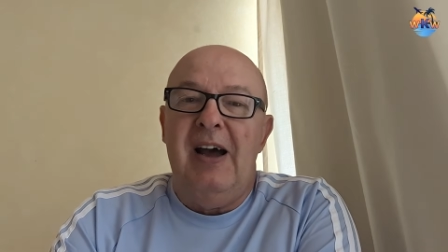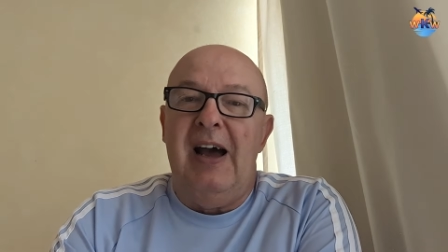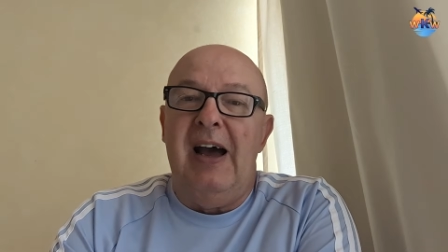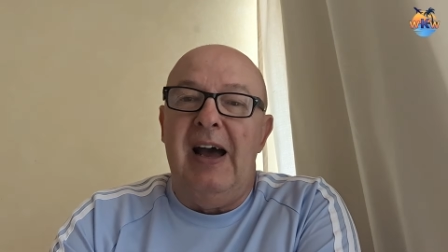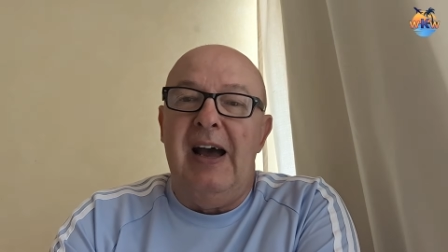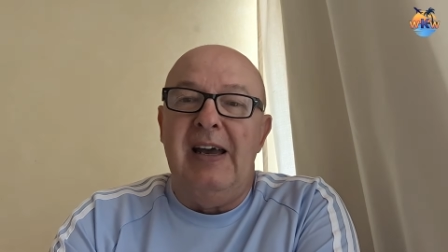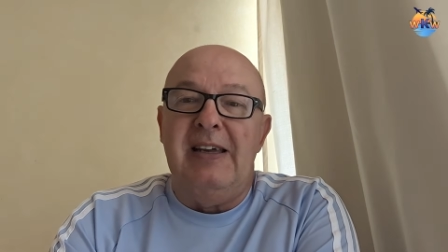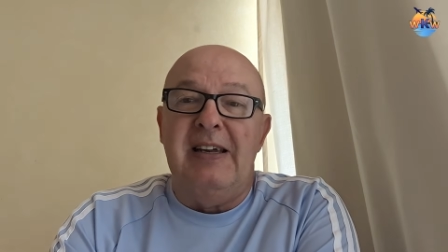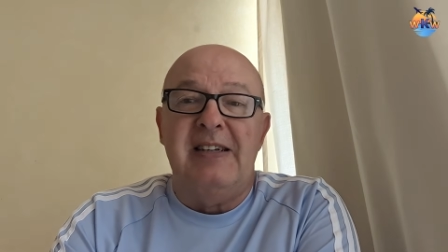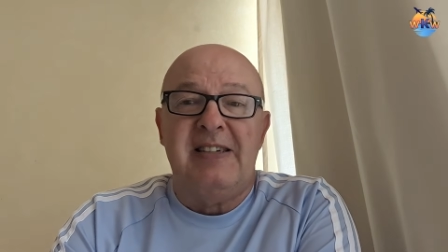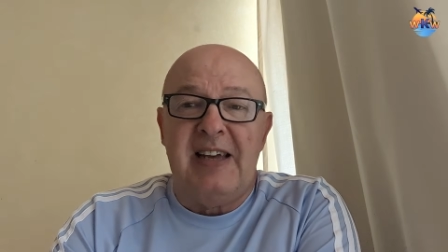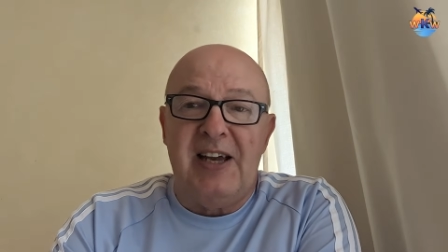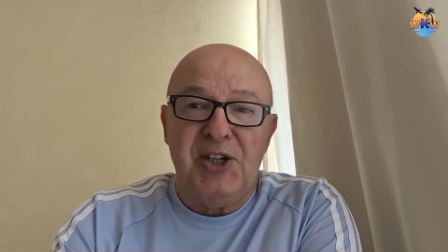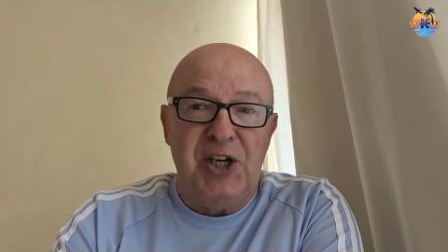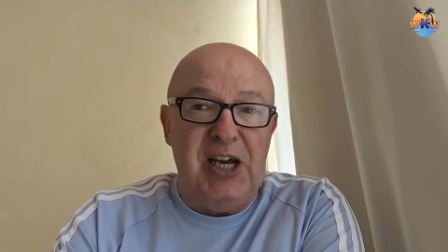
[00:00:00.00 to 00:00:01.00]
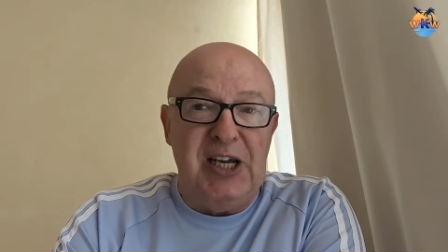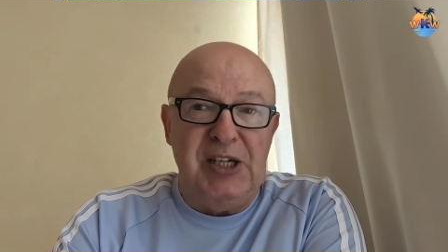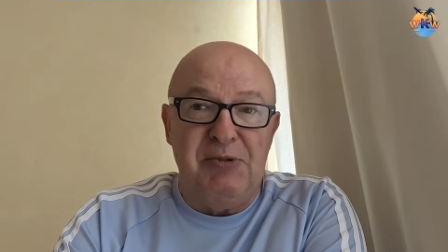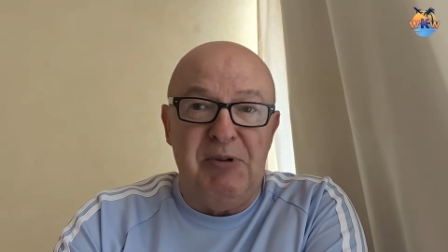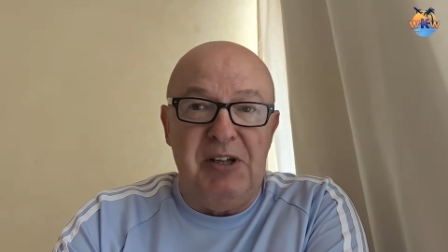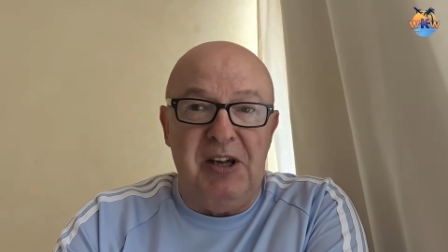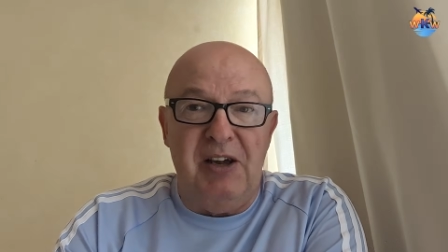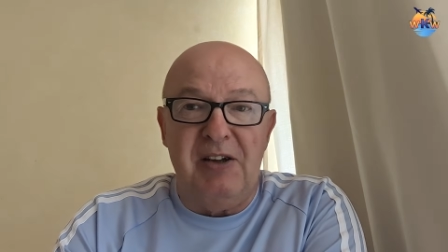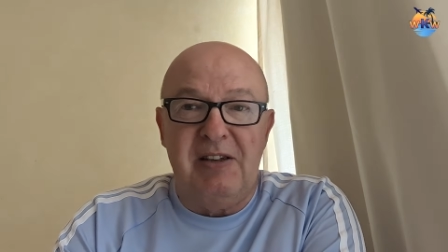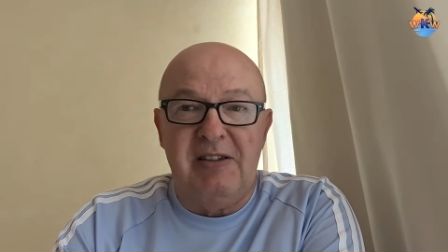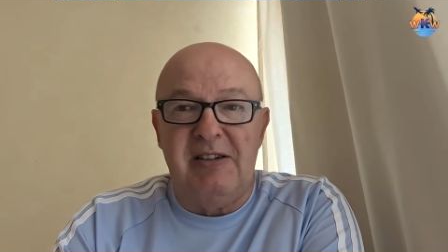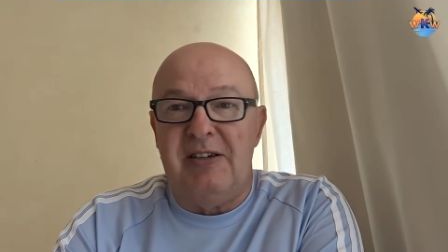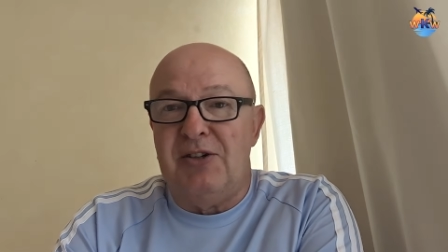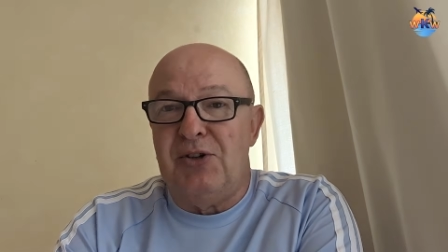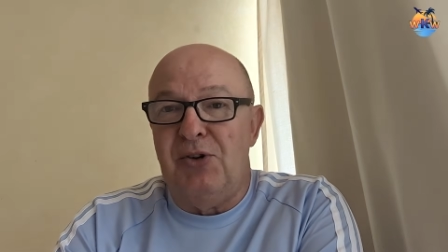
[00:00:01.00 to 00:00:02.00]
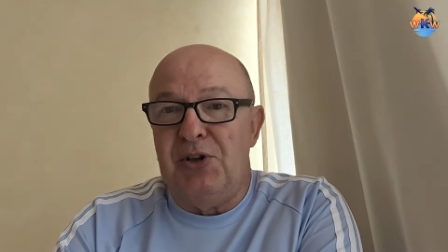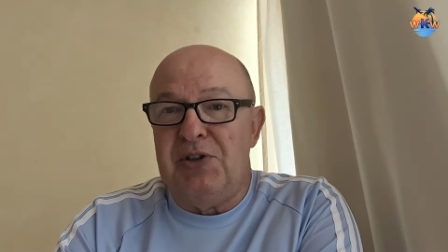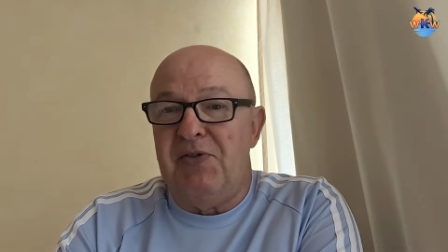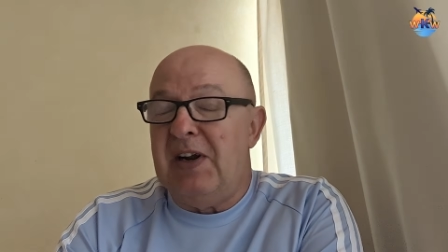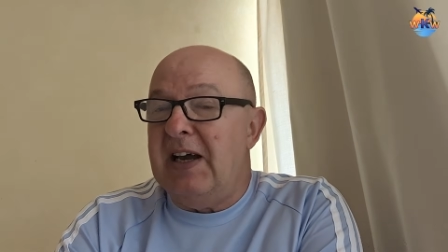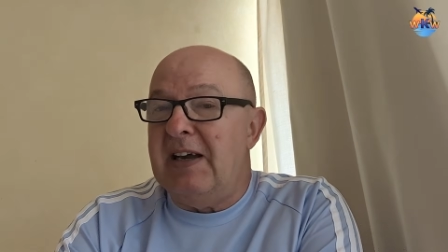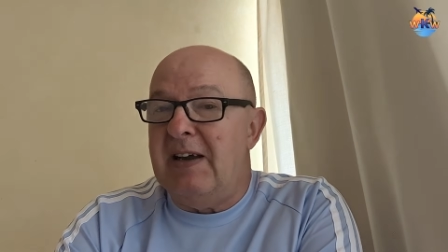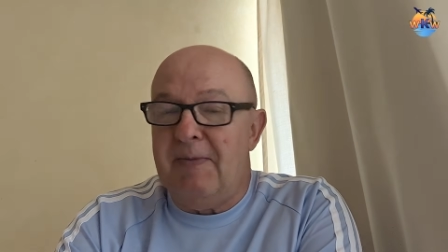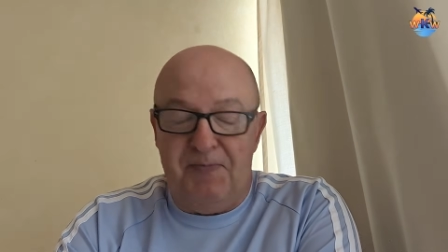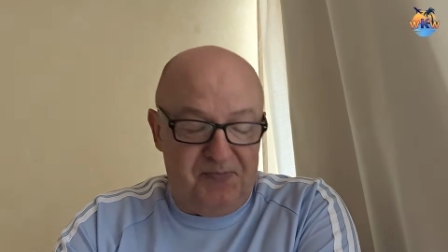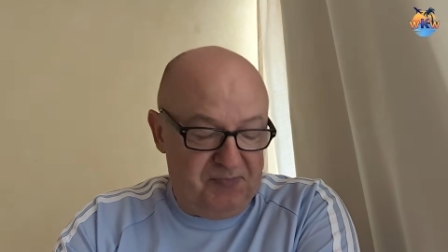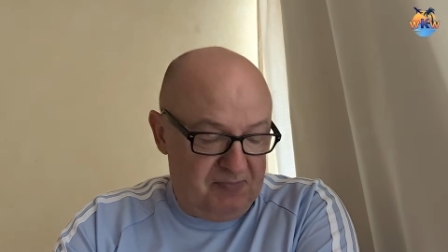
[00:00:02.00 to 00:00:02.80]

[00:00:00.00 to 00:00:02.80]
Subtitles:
your sachets with you to sort of like